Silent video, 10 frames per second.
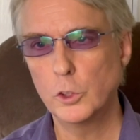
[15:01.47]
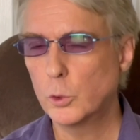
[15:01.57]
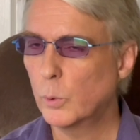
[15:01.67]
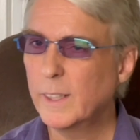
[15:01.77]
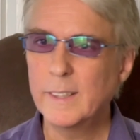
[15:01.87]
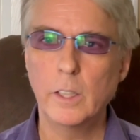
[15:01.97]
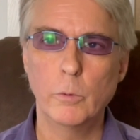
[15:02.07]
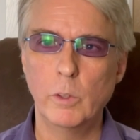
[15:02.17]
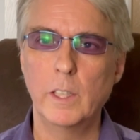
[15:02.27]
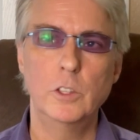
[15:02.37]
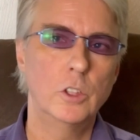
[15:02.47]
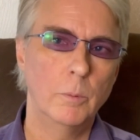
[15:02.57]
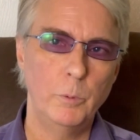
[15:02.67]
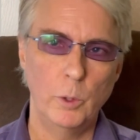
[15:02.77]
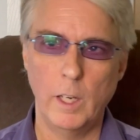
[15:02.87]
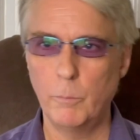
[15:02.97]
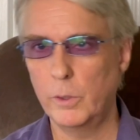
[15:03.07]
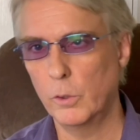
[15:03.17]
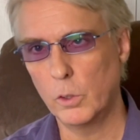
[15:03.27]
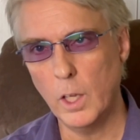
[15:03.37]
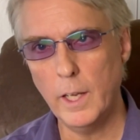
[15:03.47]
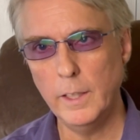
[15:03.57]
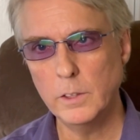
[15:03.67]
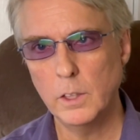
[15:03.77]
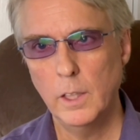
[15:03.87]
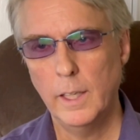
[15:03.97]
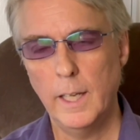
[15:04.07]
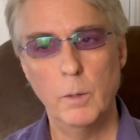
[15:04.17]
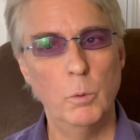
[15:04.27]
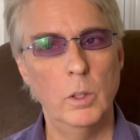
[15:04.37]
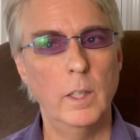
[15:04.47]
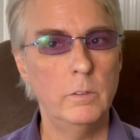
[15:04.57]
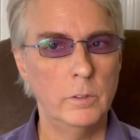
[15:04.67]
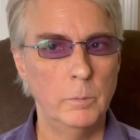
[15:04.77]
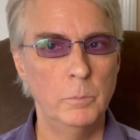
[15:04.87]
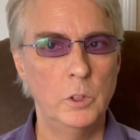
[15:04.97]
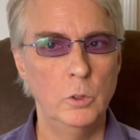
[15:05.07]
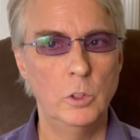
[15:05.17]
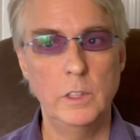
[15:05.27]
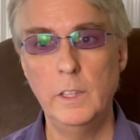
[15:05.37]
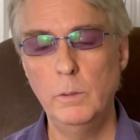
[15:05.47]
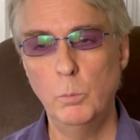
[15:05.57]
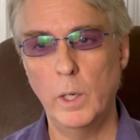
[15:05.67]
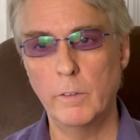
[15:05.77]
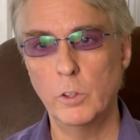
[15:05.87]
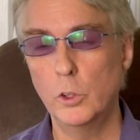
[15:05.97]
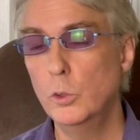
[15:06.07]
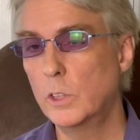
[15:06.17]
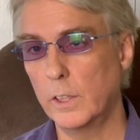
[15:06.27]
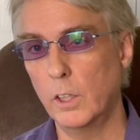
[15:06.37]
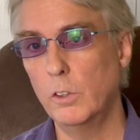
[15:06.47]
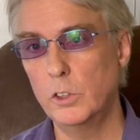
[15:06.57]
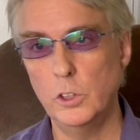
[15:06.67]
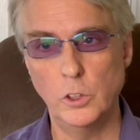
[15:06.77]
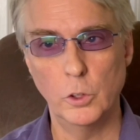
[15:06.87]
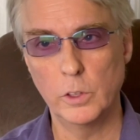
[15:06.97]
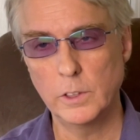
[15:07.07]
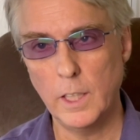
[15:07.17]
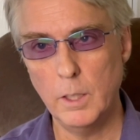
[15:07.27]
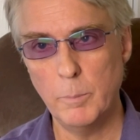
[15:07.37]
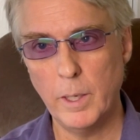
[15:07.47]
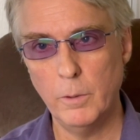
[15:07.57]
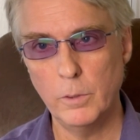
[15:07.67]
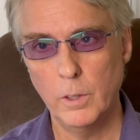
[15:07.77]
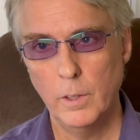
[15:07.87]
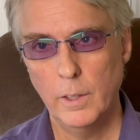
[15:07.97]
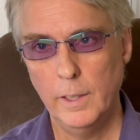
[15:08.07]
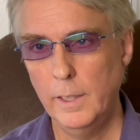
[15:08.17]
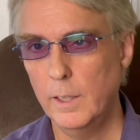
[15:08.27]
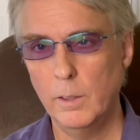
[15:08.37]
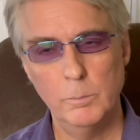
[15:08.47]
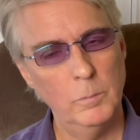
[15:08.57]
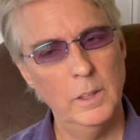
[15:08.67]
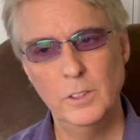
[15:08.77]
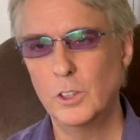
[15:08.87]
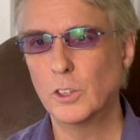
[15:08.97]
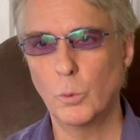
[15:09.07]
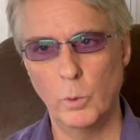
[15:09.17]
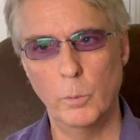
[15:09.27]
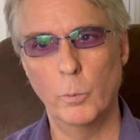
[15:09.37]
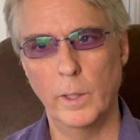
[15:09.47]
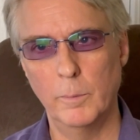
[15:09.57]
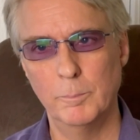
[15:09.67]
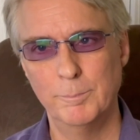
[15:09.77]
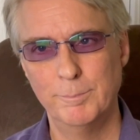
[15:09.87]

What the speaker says: strengthen the relationship you have with your client, and it will allow them to see whatever new technologies you're excited about. It is just a win-win.